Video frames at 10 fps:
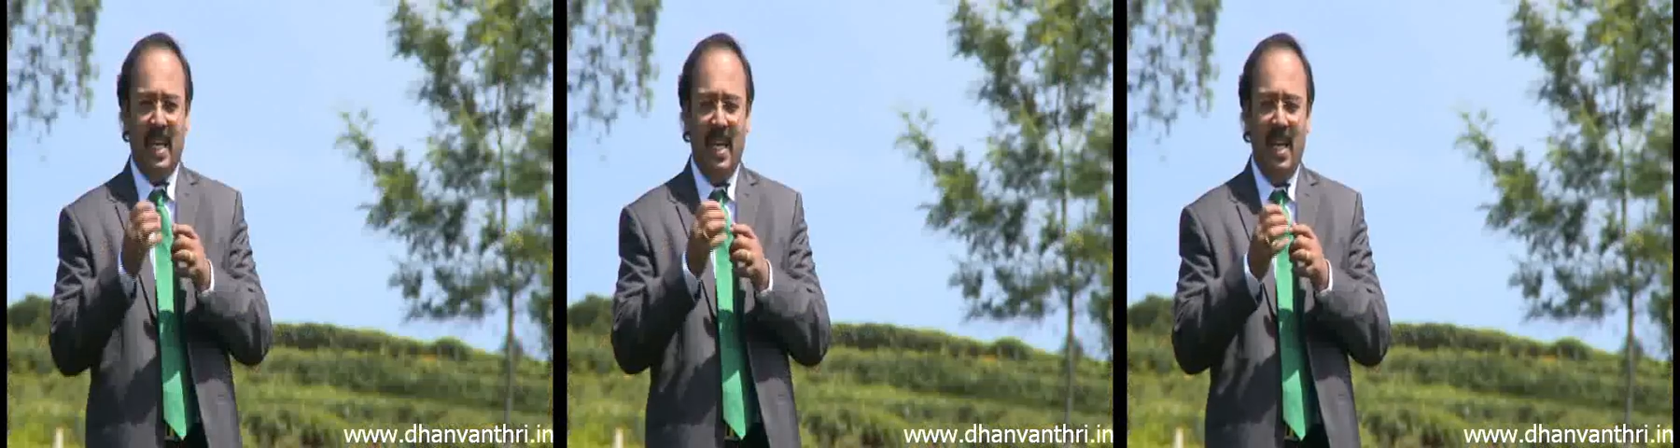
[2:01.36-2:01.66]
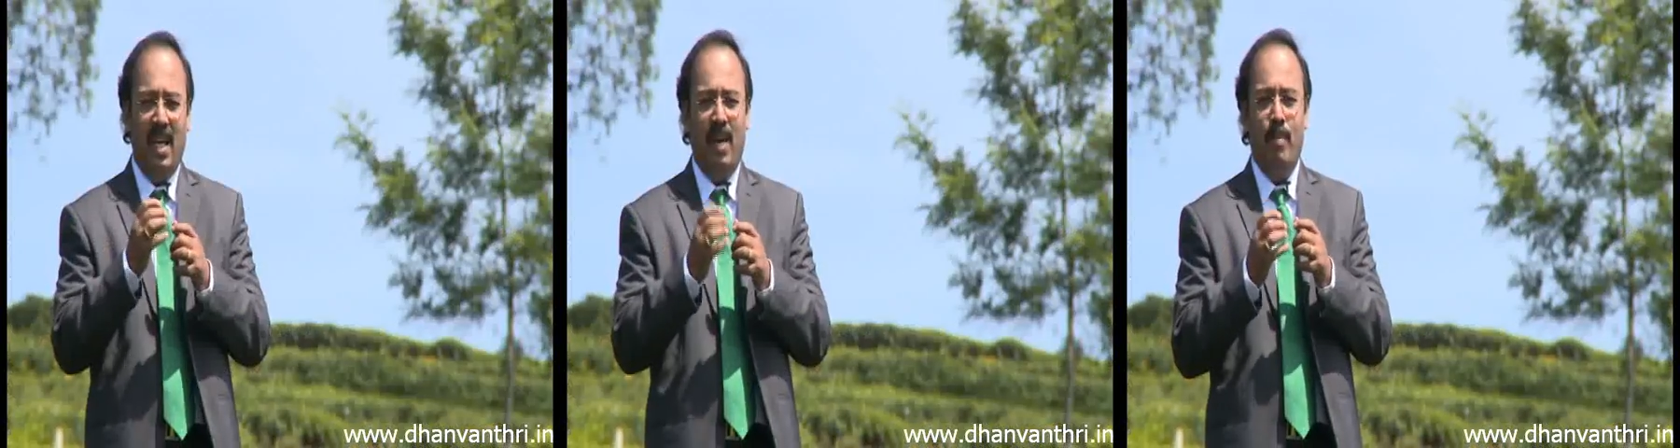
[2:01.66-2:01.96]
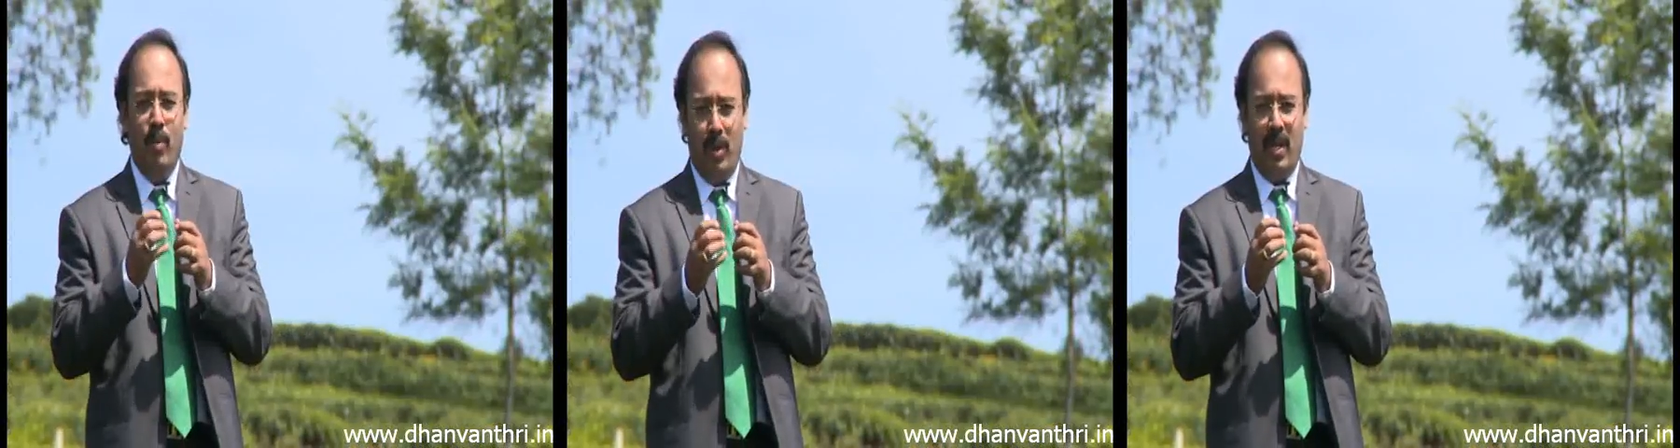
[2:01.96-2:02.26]
the
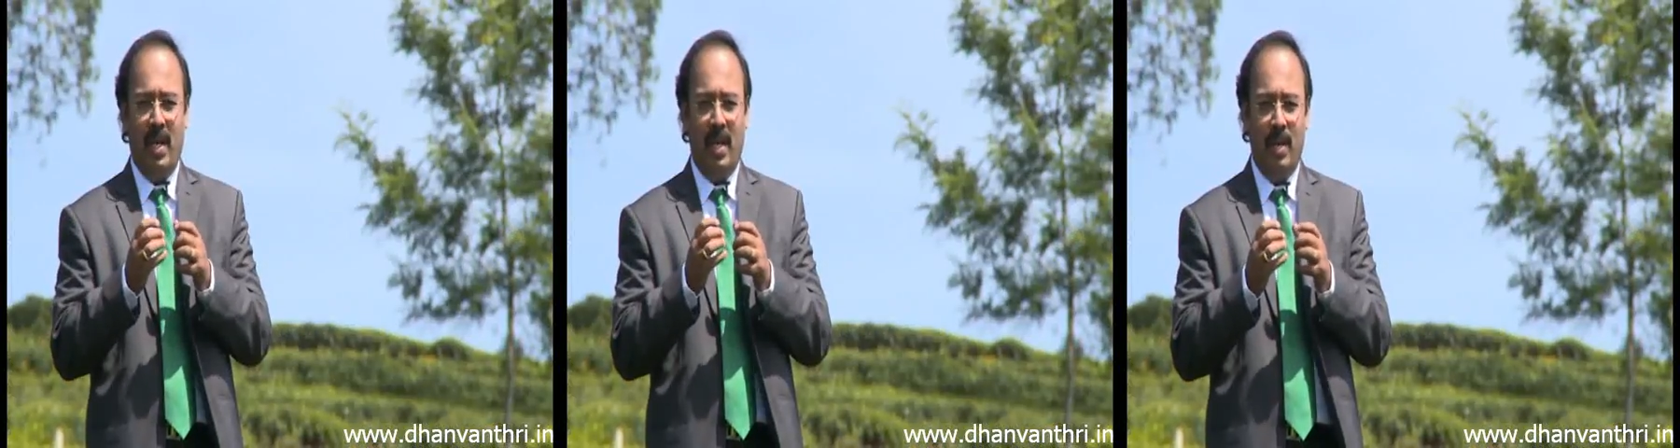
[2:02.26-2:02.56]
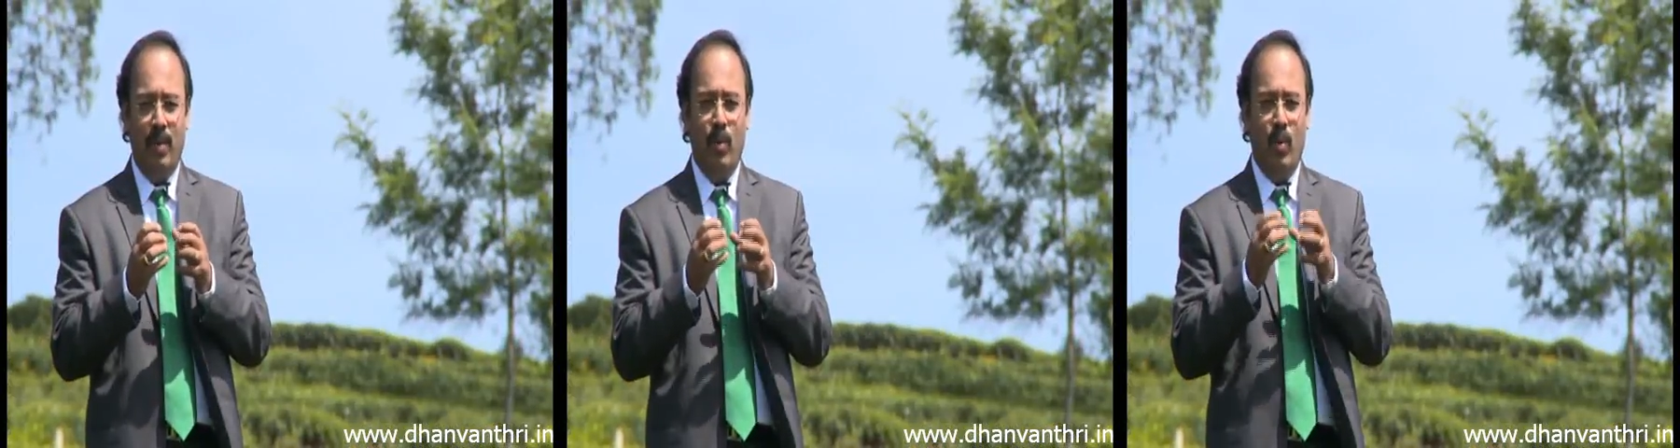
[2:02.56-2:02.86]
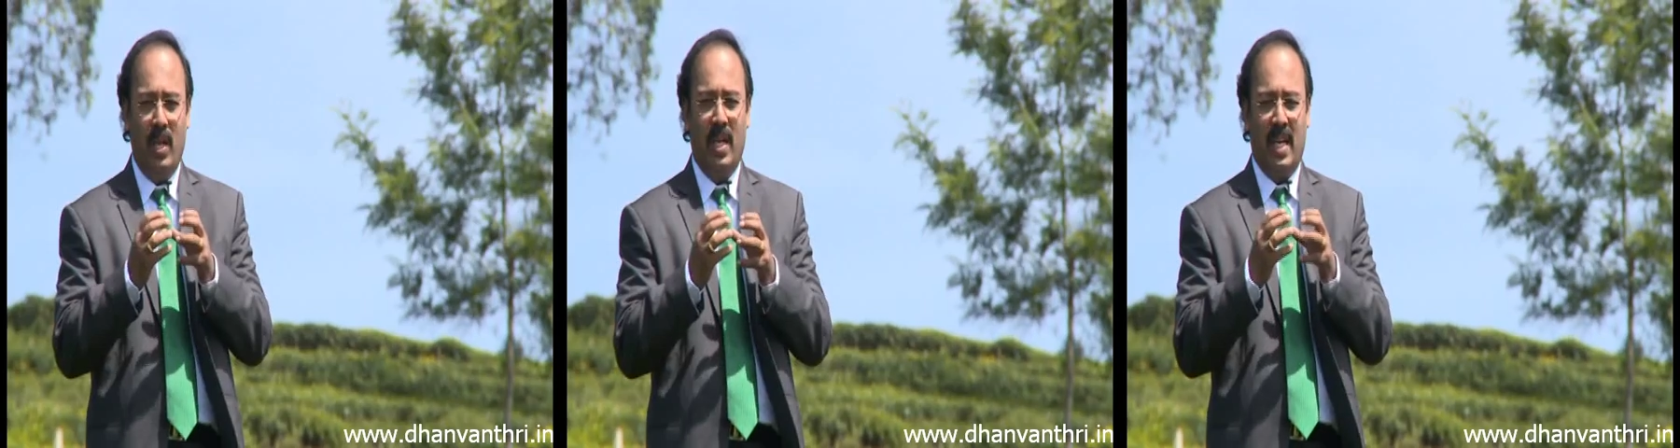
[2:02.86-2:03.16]
synovial fluid inside
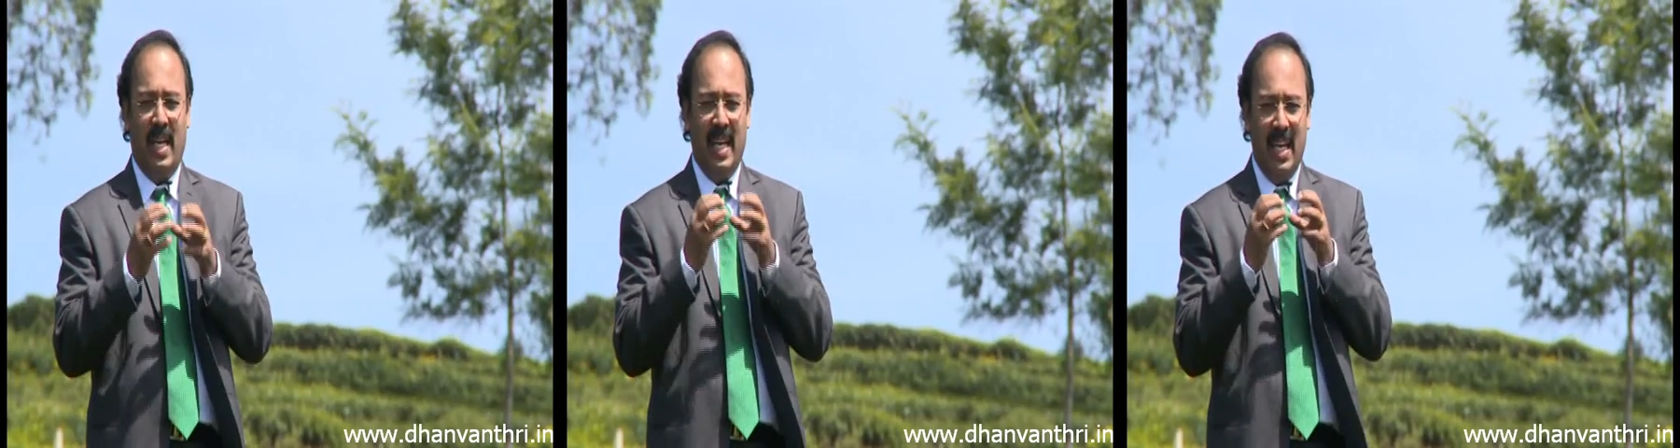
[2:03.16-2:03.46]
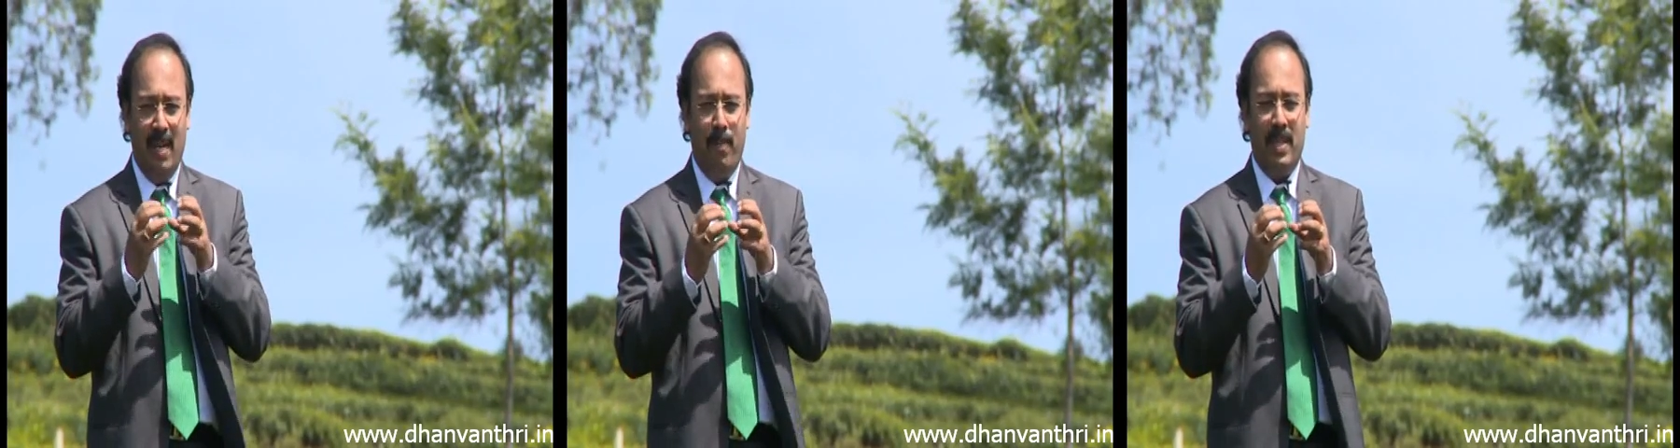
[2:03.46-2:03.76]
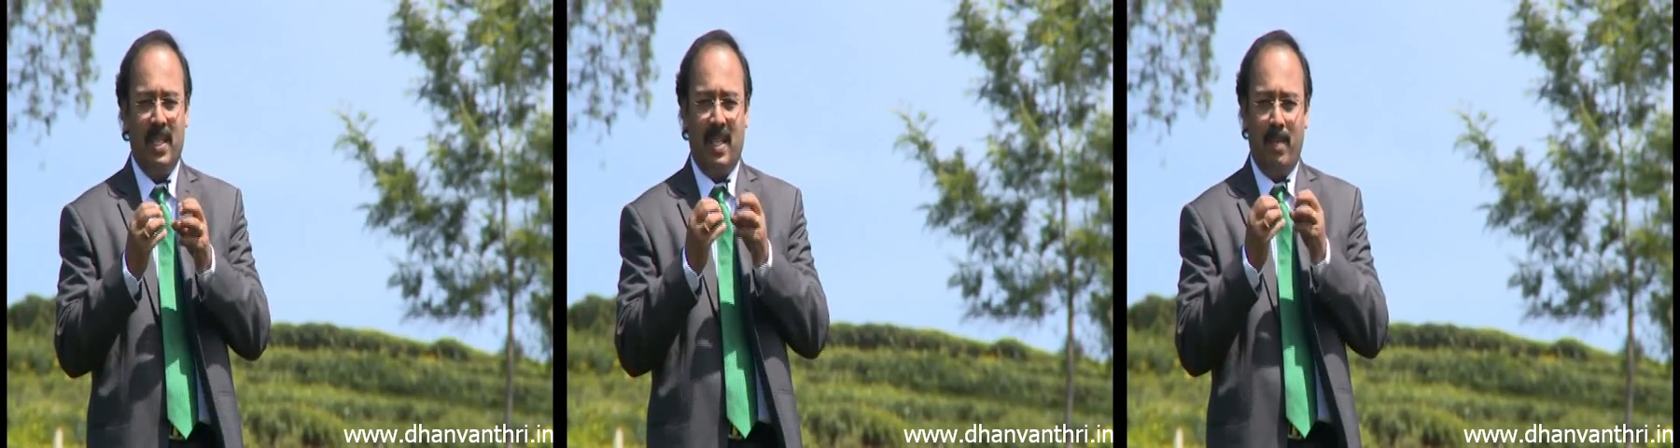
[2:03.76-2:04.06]
all the joints
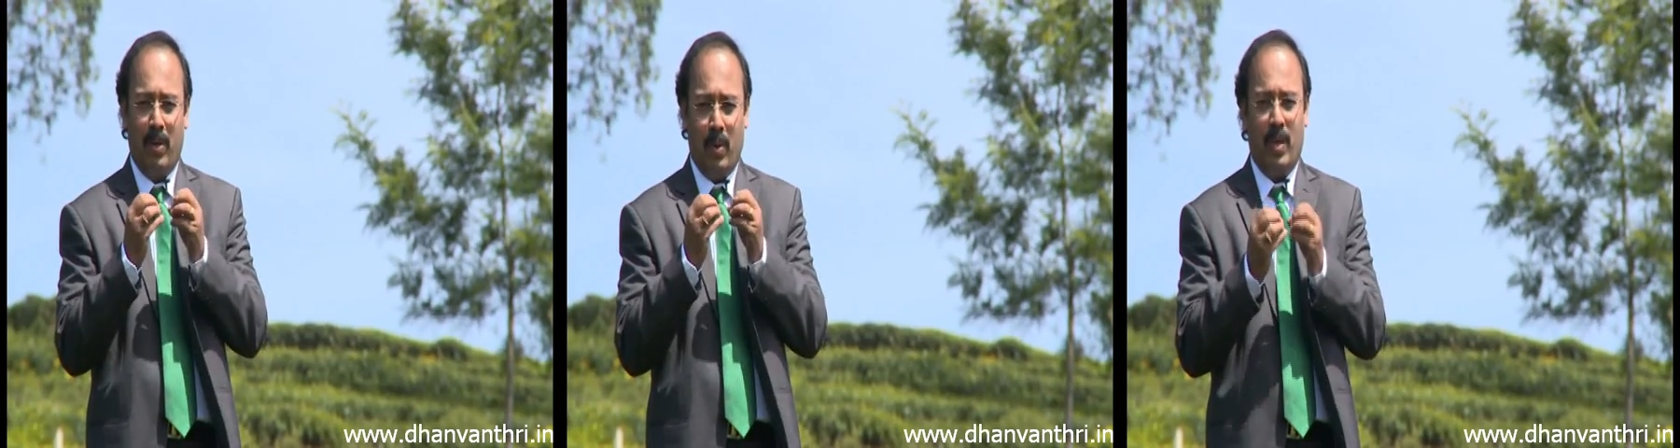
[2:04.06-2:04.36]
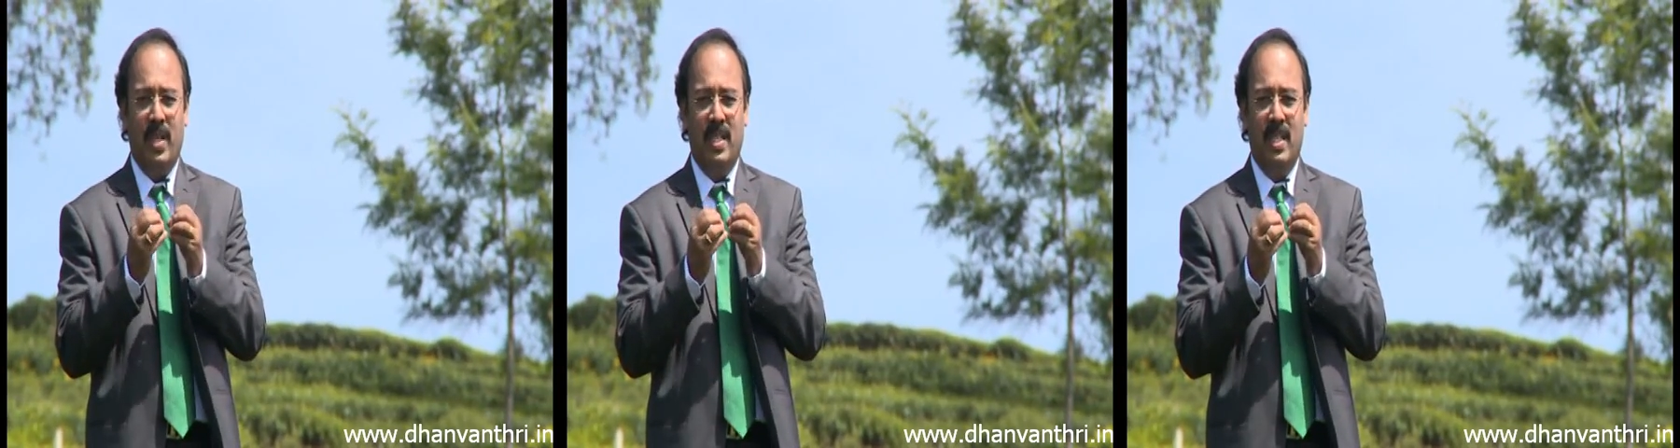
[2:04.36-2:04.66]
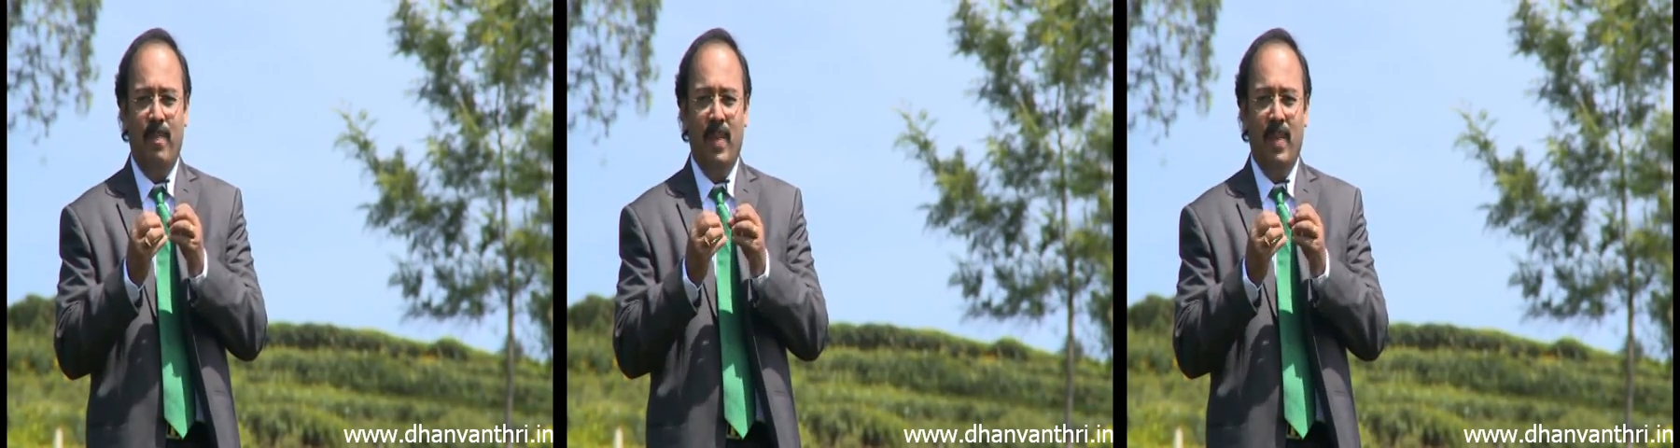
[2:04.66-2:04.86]
gets more stiff,